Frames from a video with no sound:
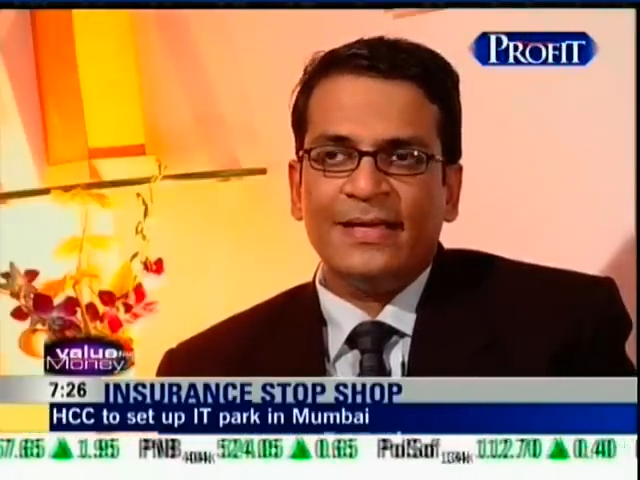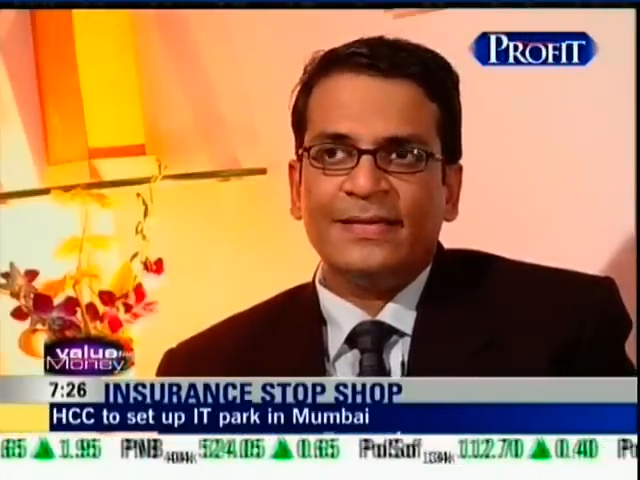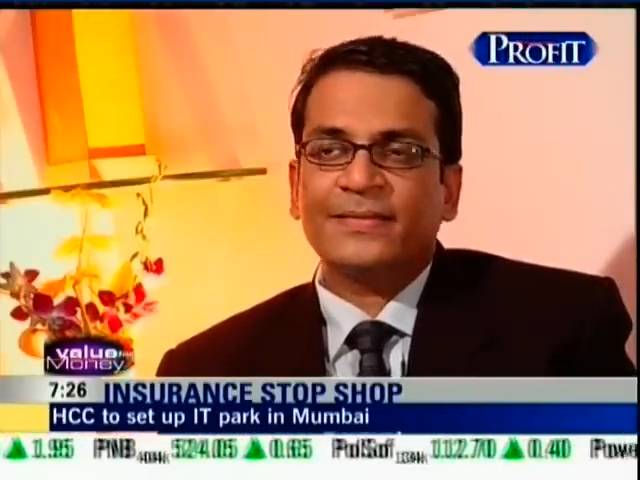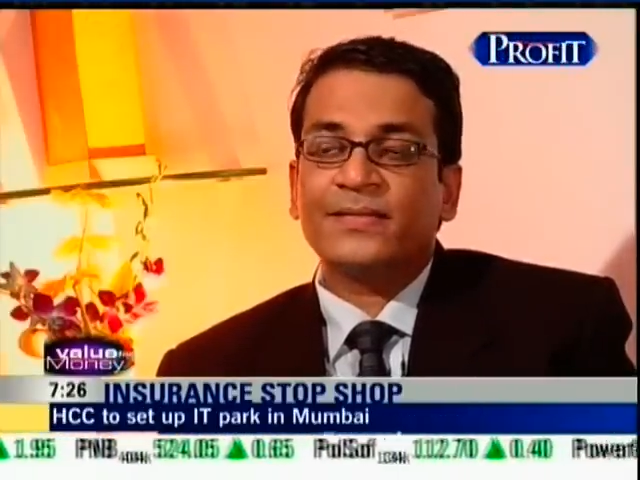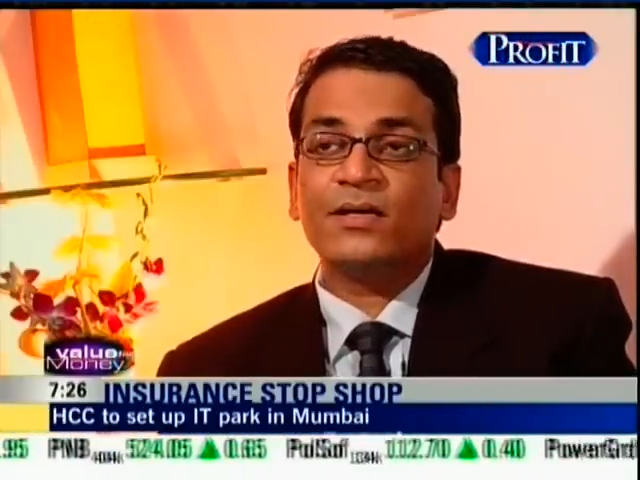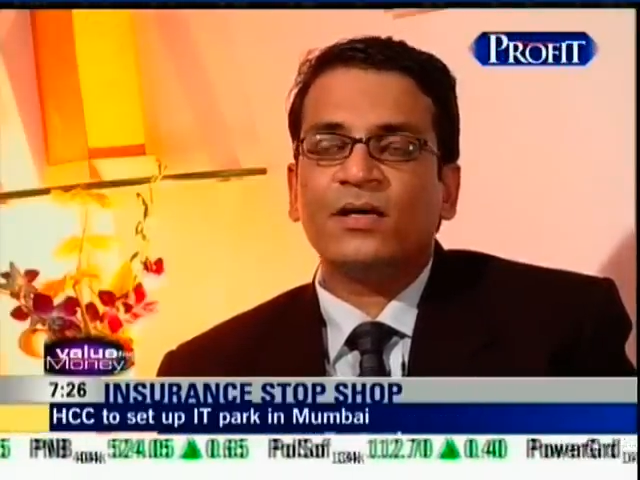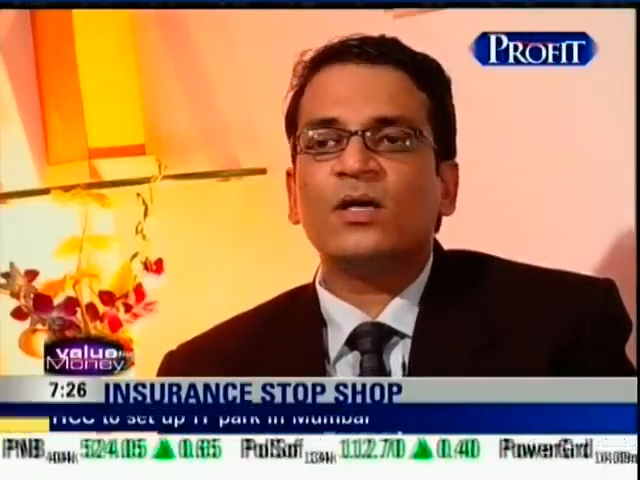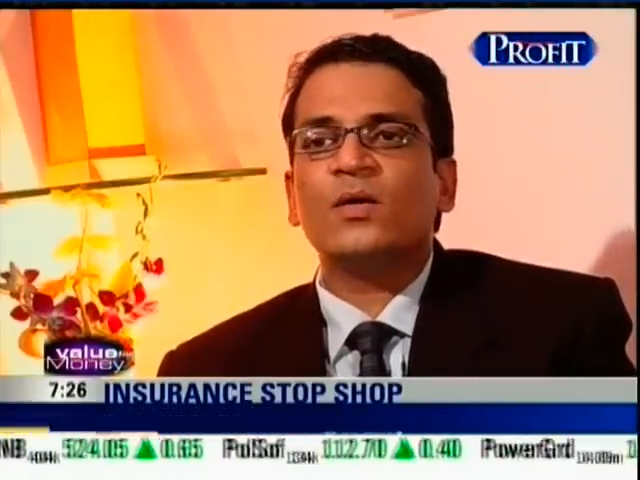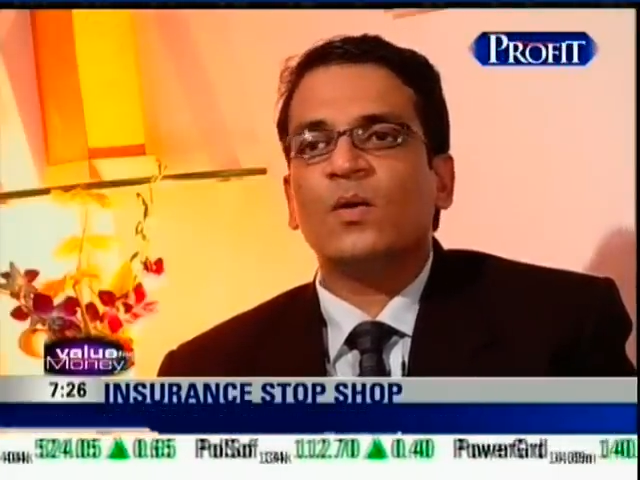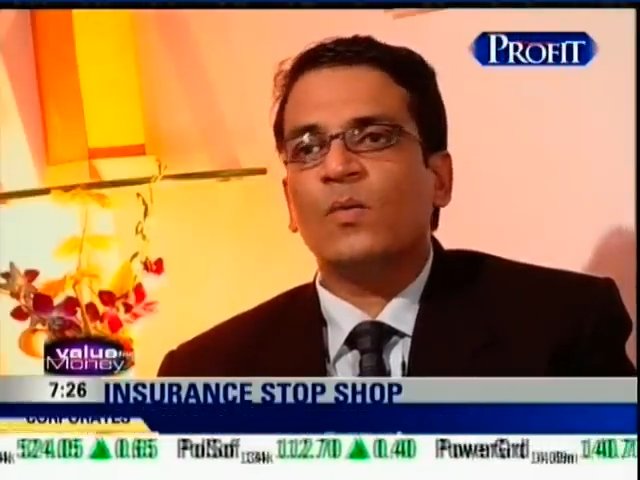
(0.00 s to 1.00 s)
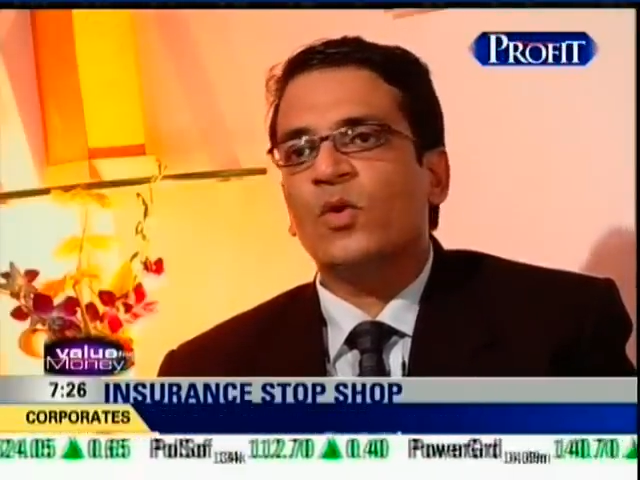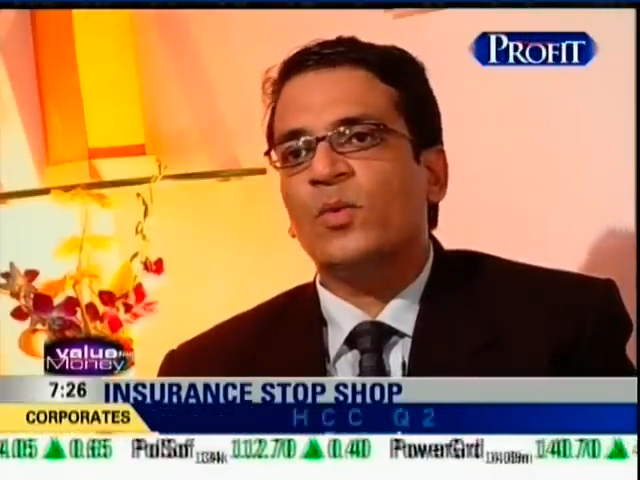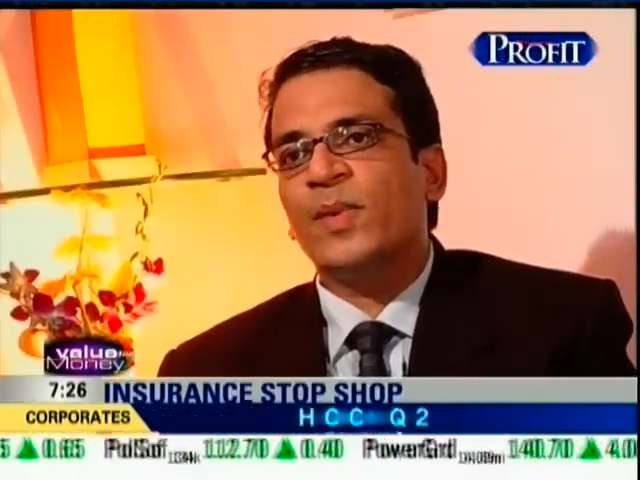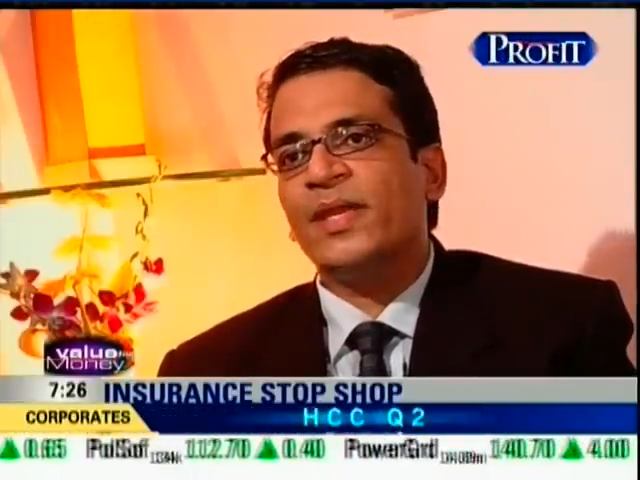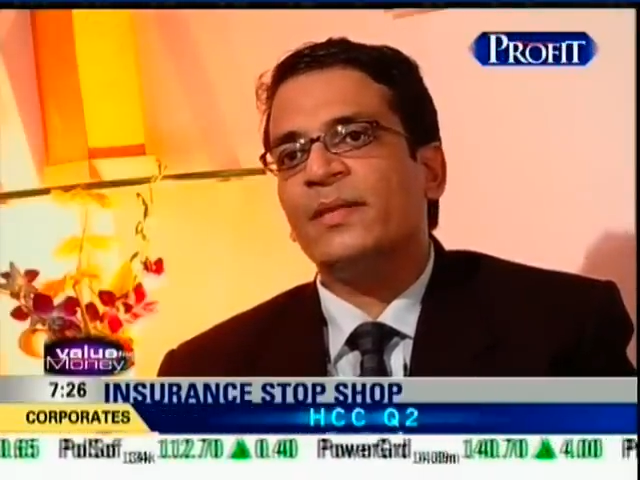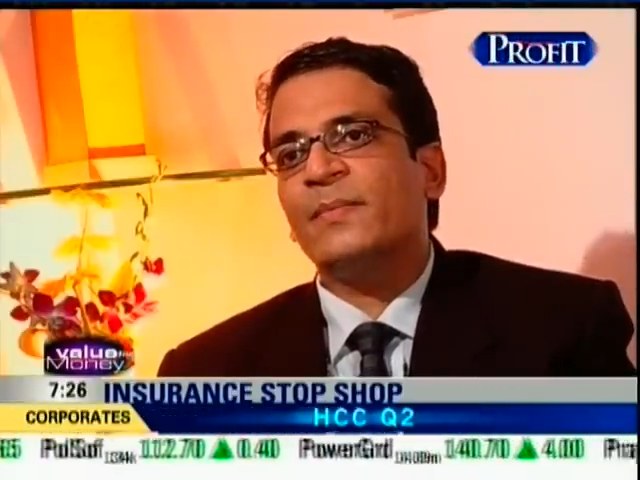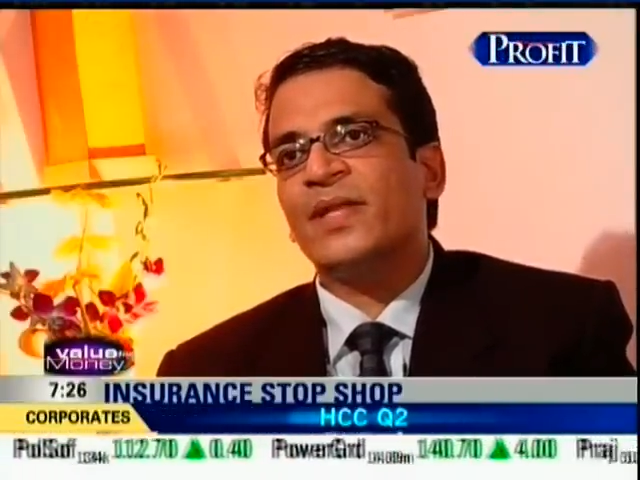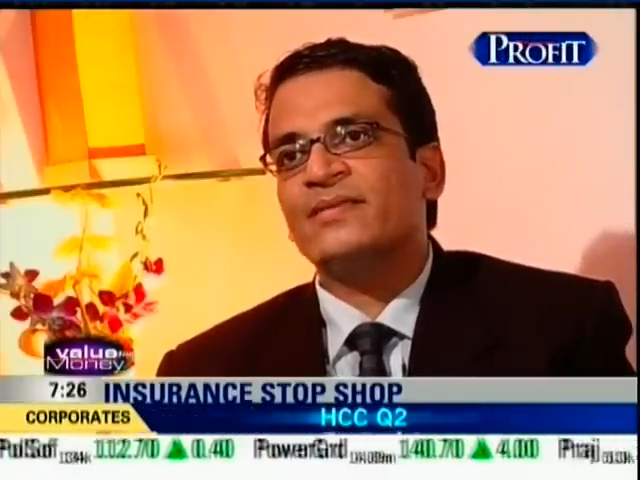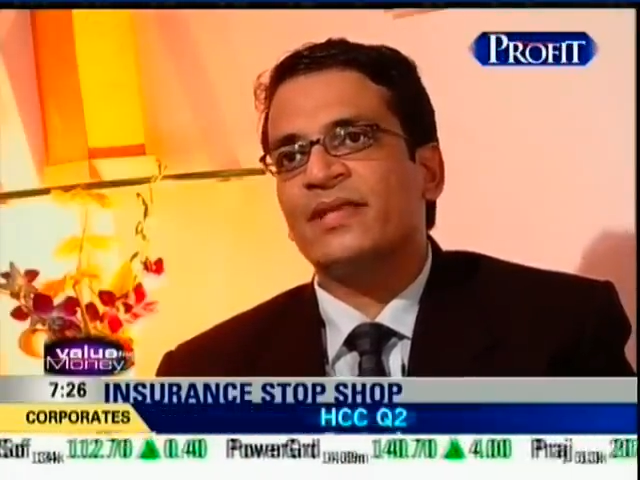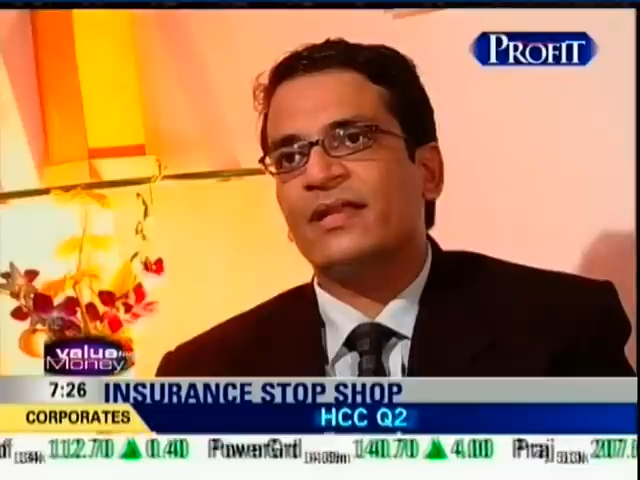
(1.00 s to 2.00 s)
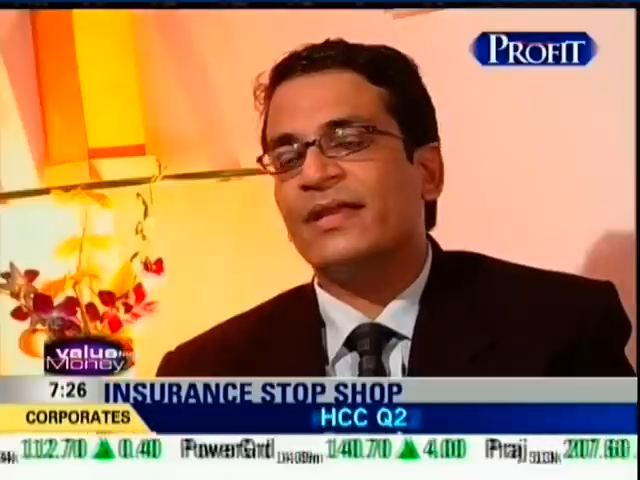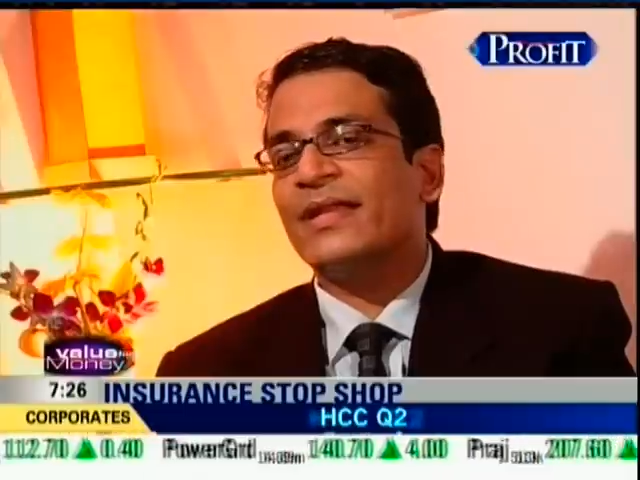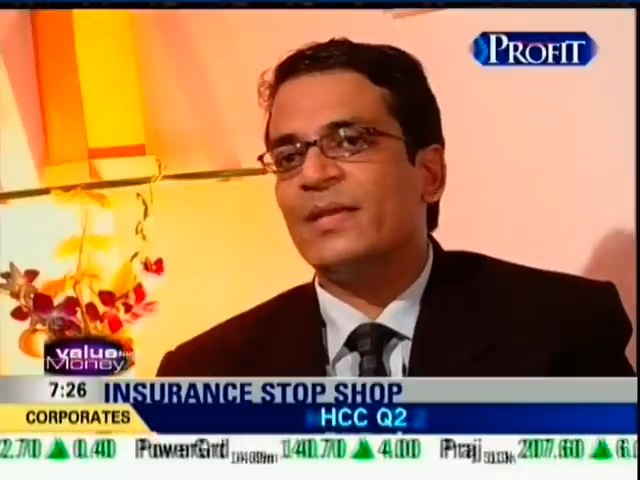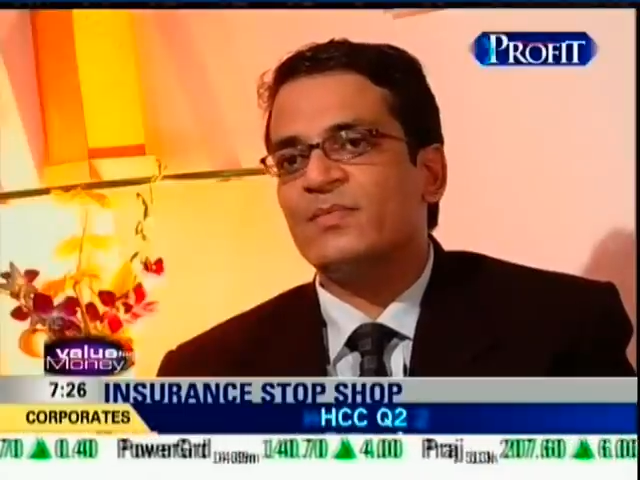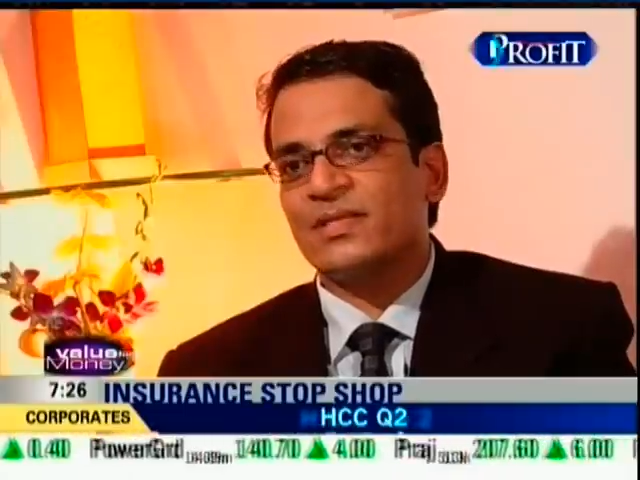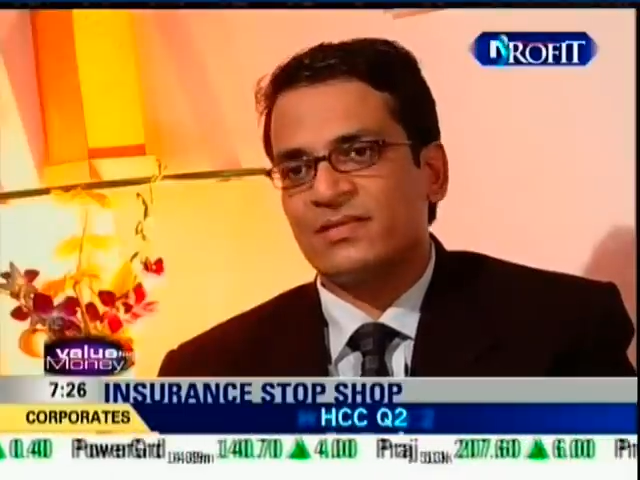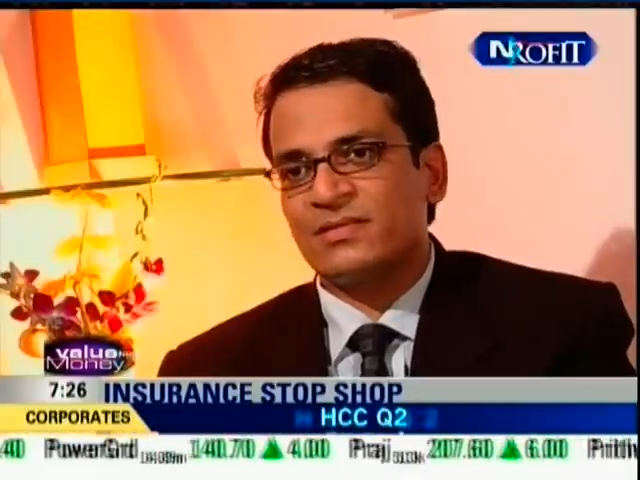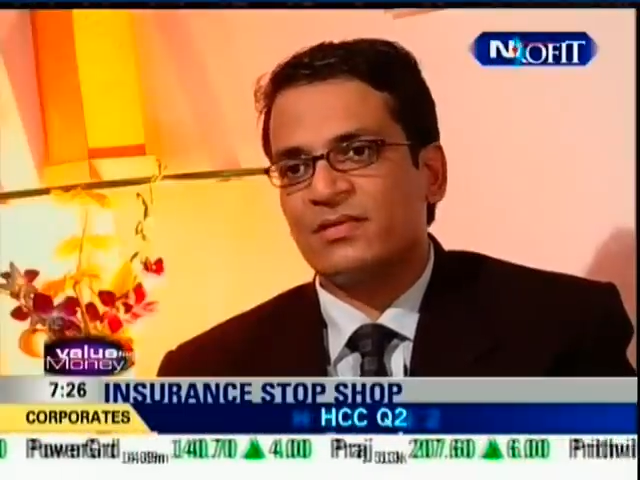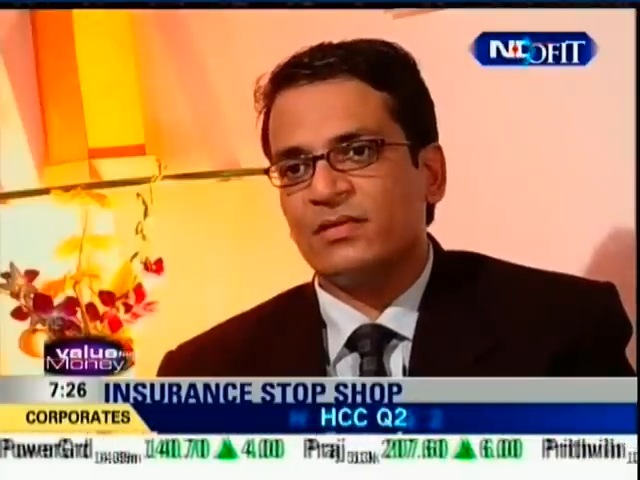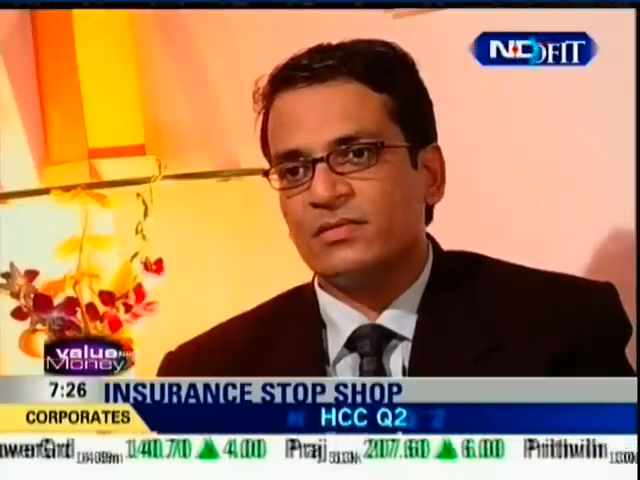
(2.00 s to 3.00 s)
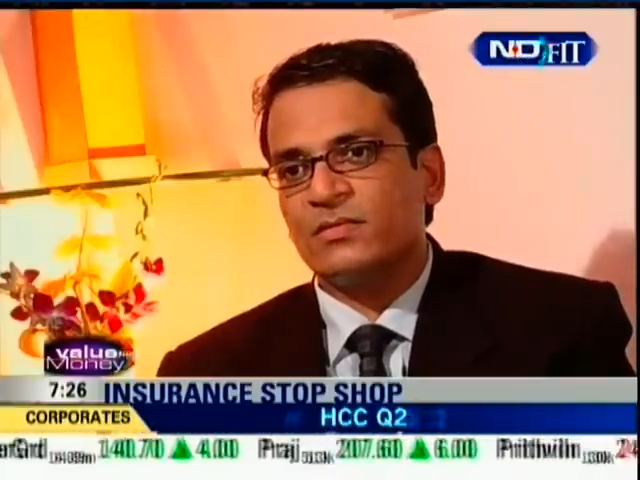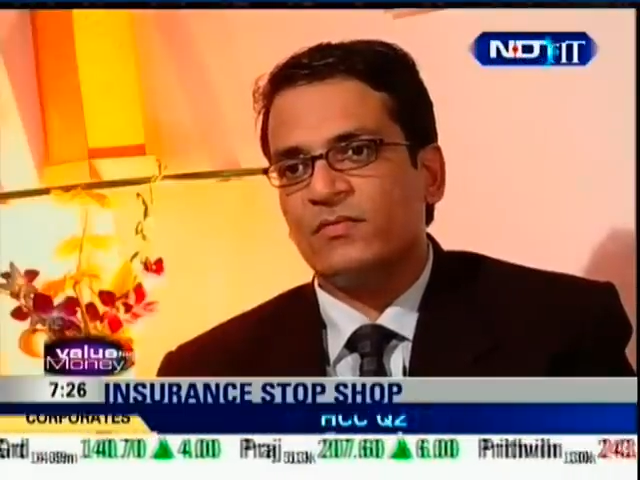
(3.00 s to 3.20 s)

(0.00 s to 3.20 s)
The third would be basically claims assistance.